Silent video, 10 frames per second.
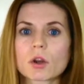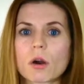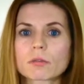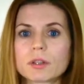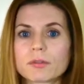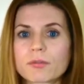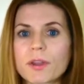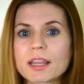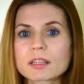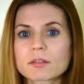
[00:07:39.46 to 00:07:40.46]
of the
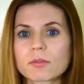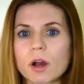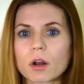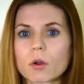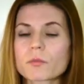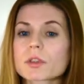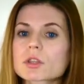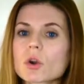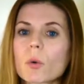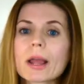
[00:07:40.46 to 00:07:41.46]
face value.
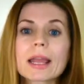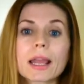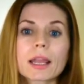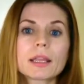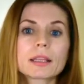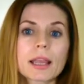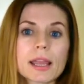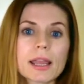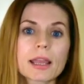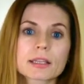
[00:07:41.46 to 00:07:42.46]
So, in
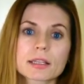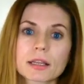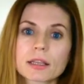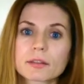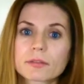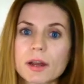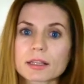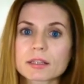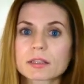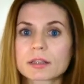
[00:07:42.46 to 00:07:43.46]
case an
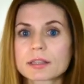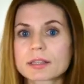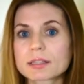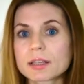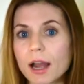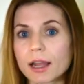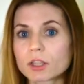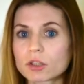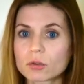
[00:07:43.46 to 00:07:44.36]
investor decides to